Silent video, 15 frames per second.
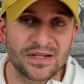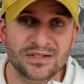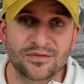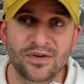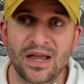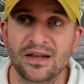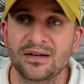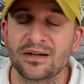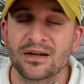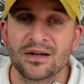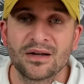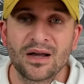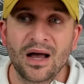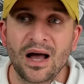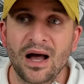end,
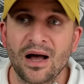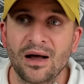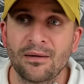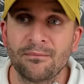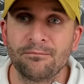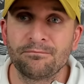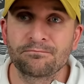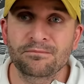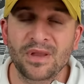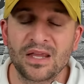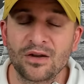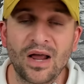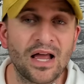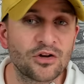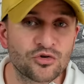
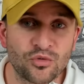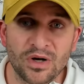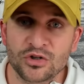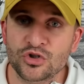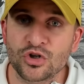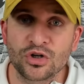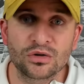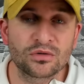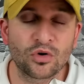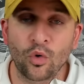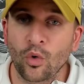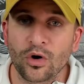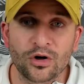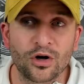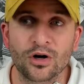edge rusher,
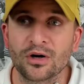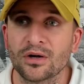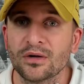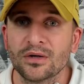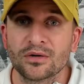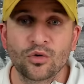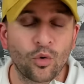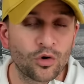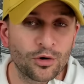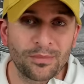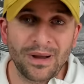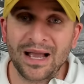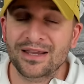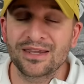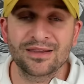corner,
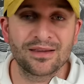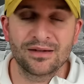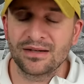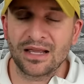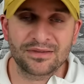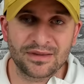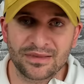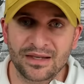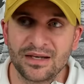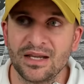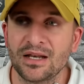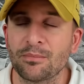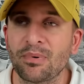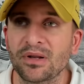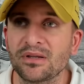quarterback, not that they need
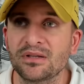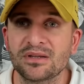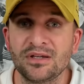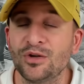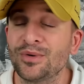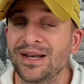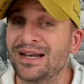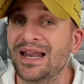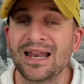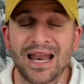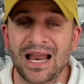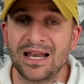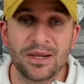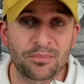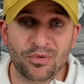it, but you didn't hit
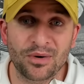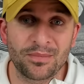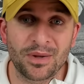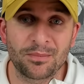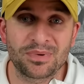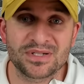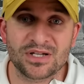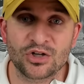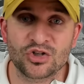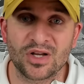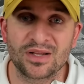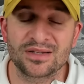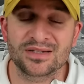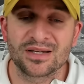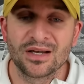any premium
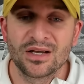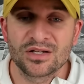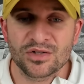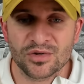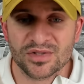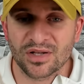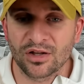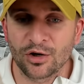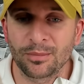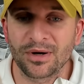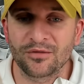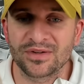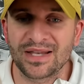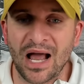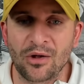positions. So there's a little bit
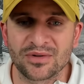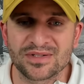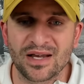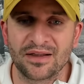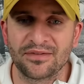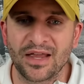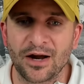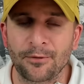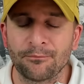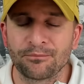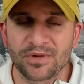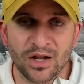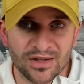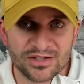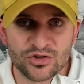of a downside there.
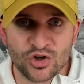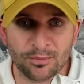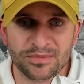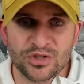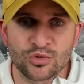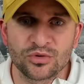Let's jump to